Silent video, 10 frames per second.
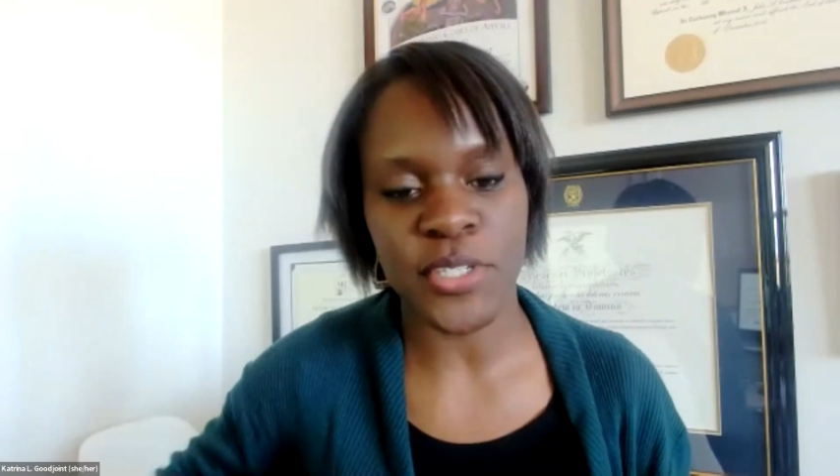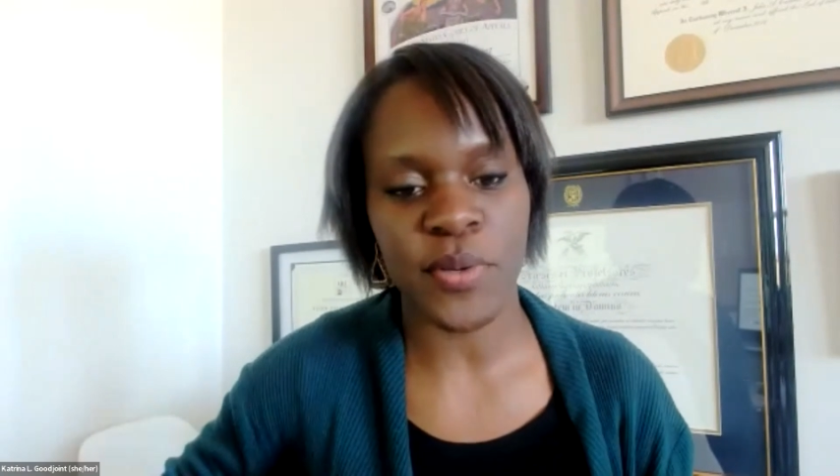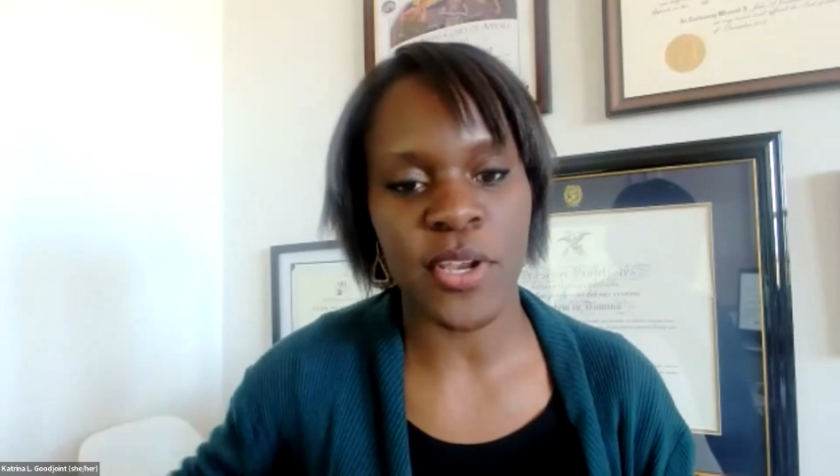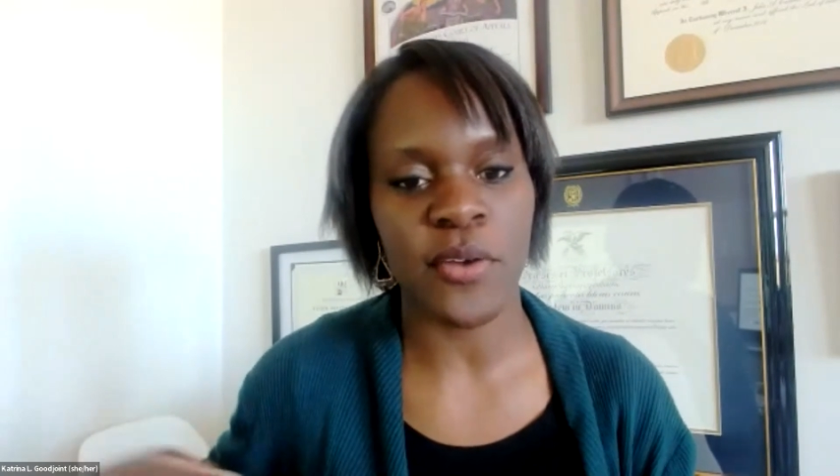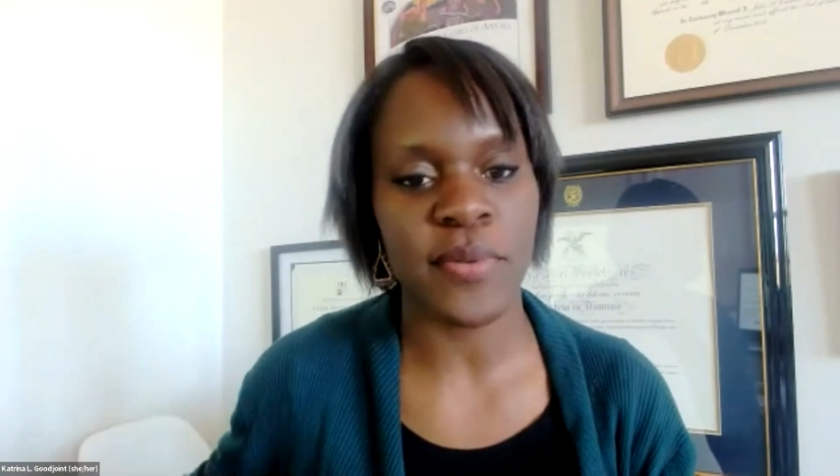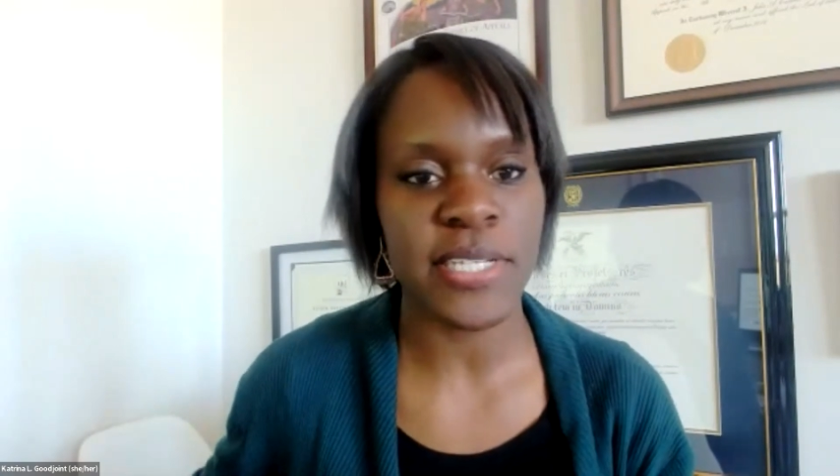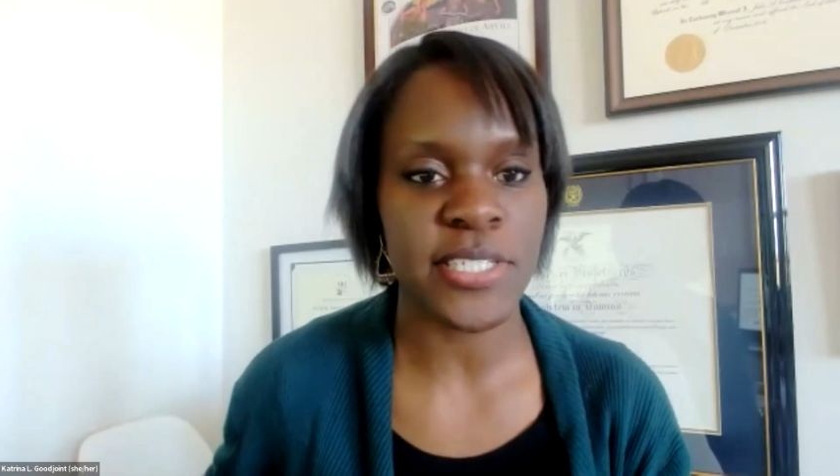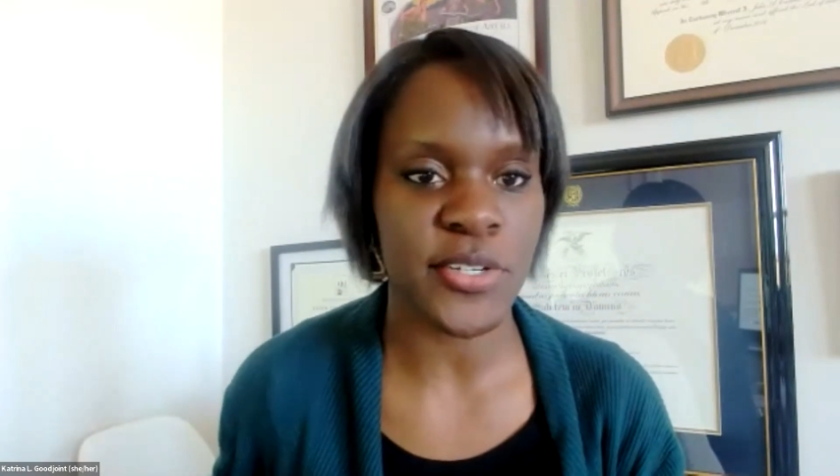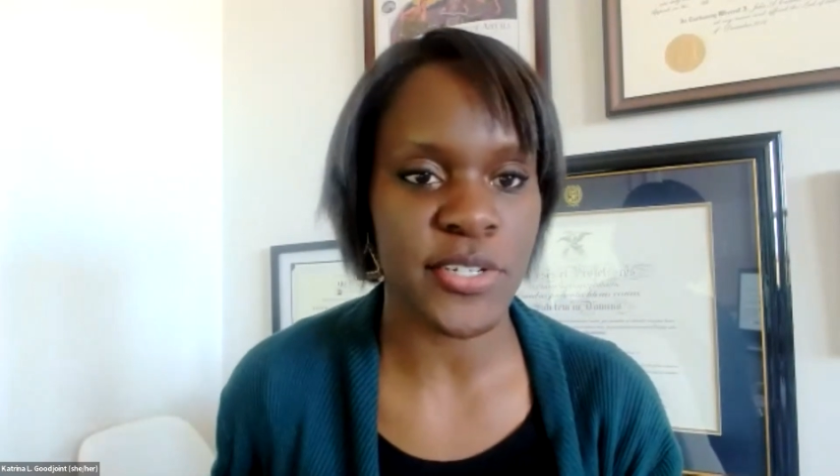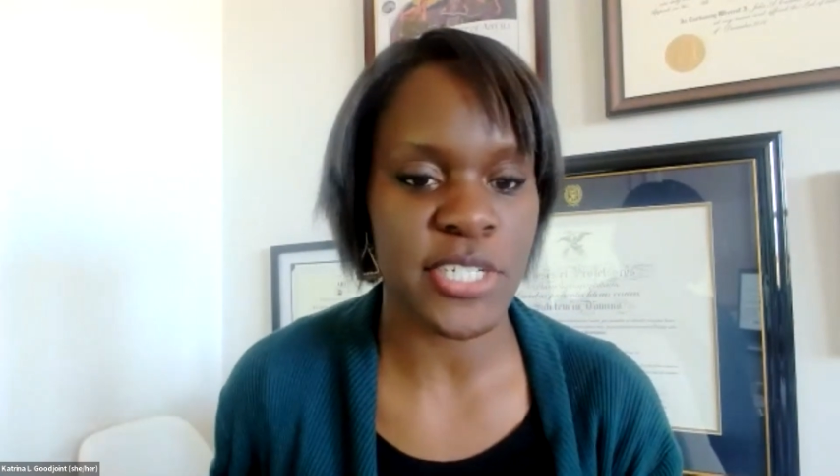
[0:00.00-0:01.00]
So in our
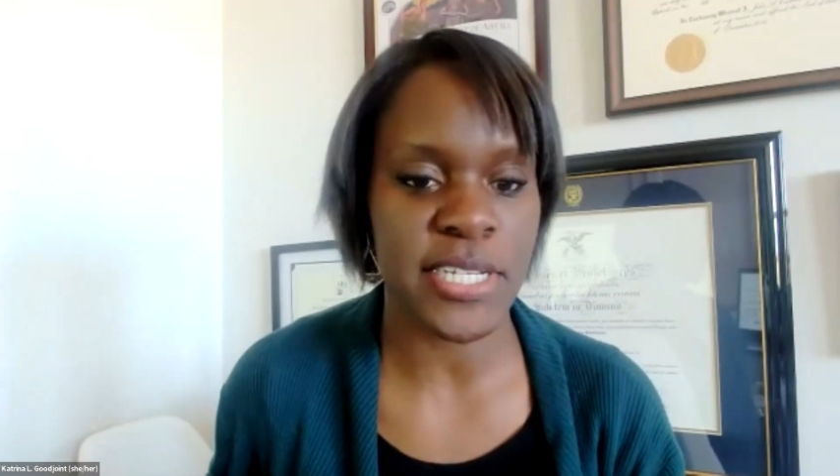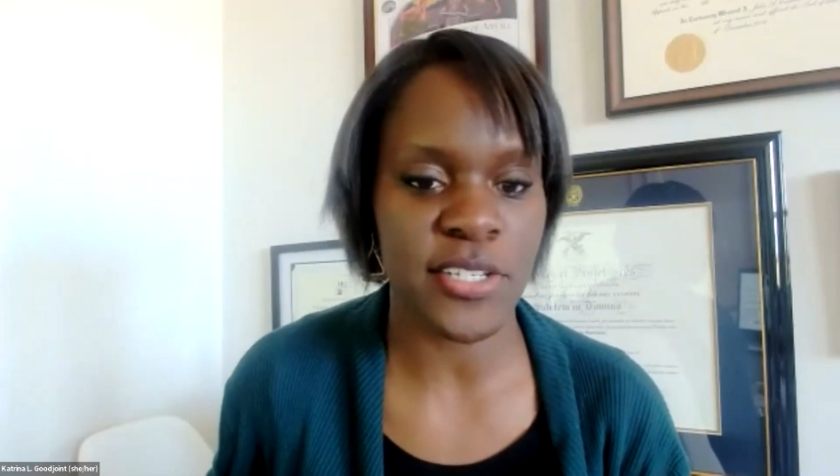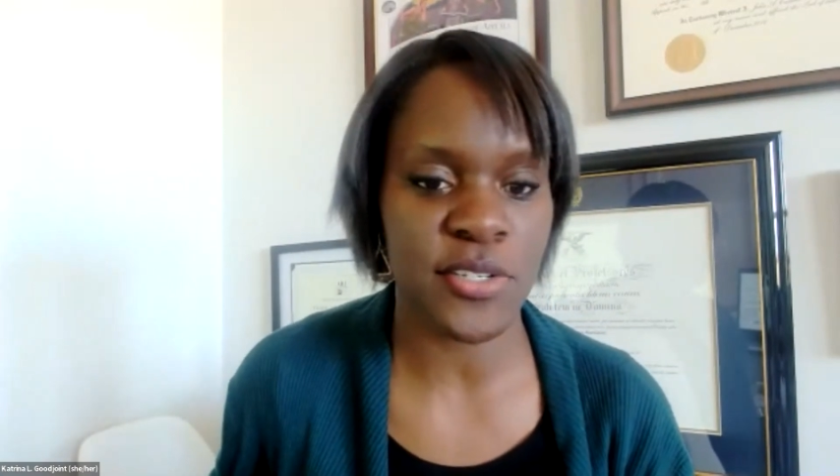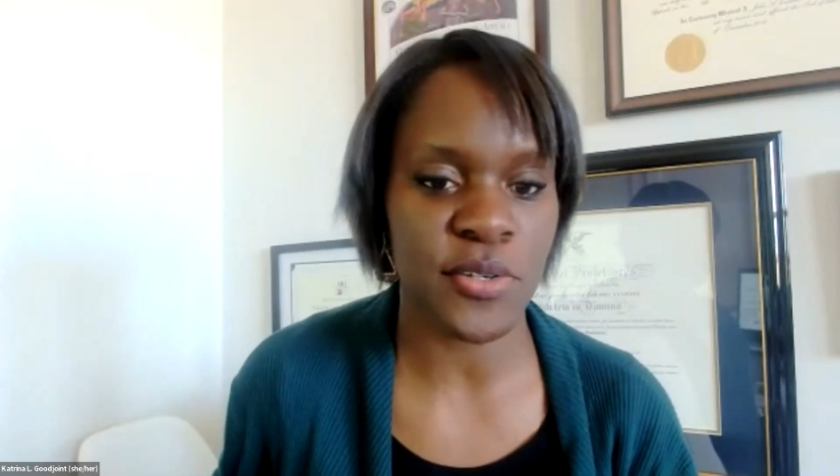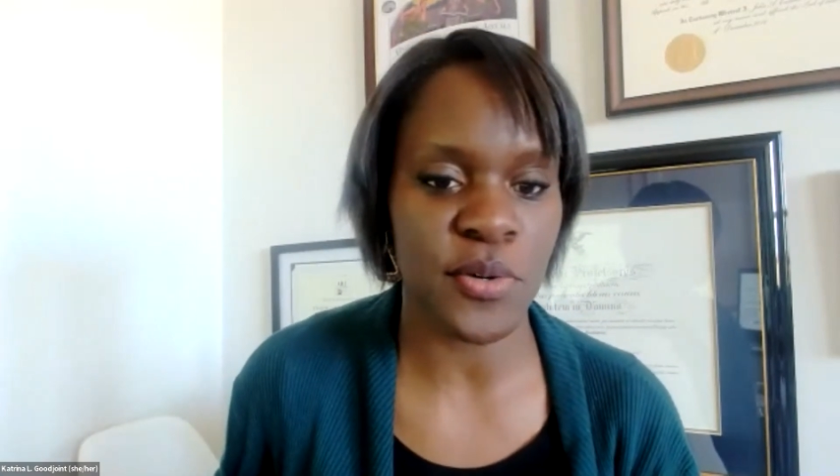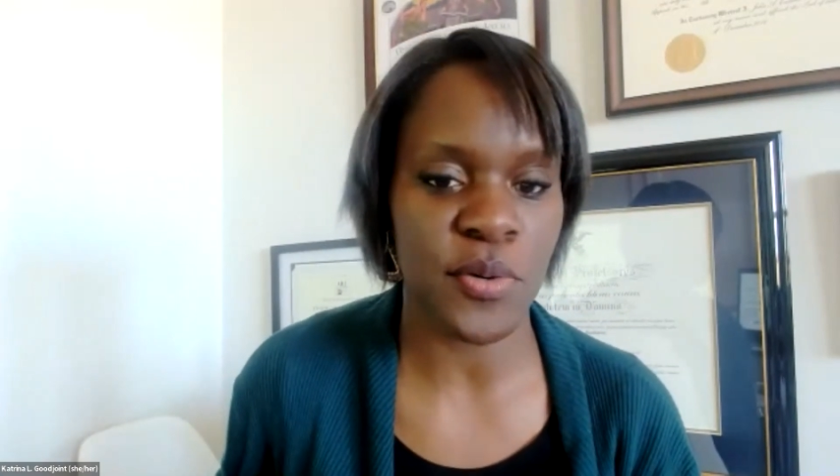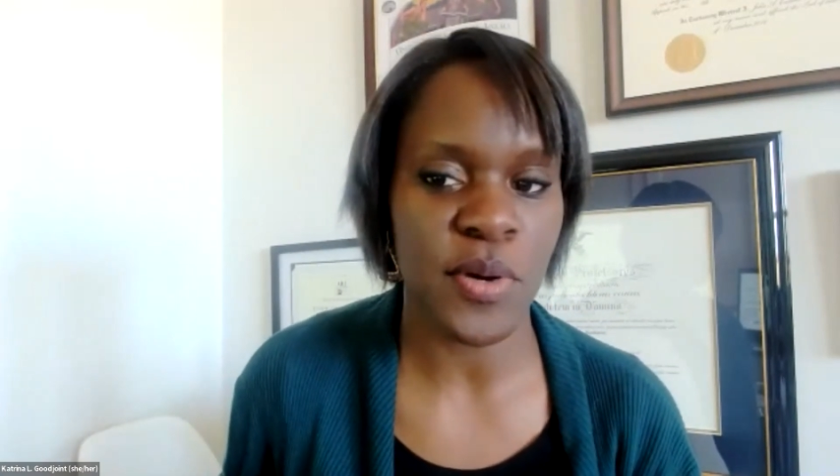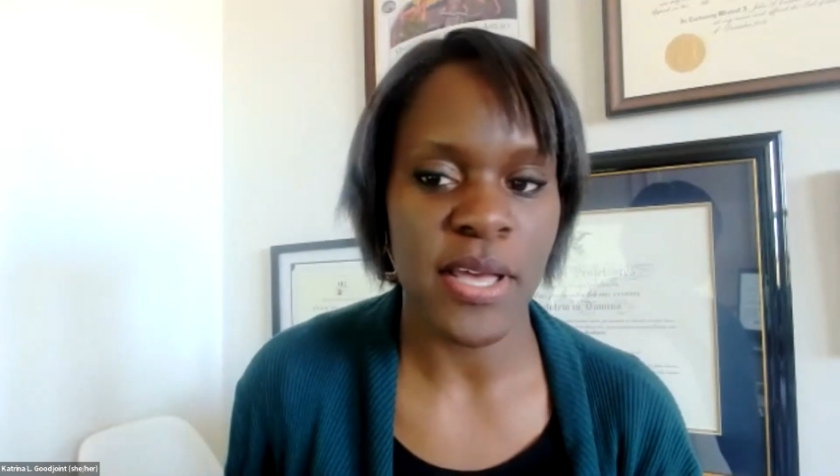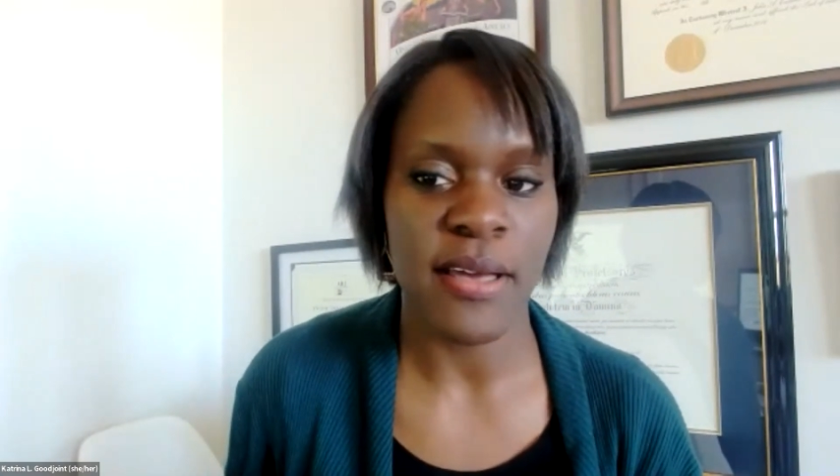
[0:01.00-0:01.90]
research into,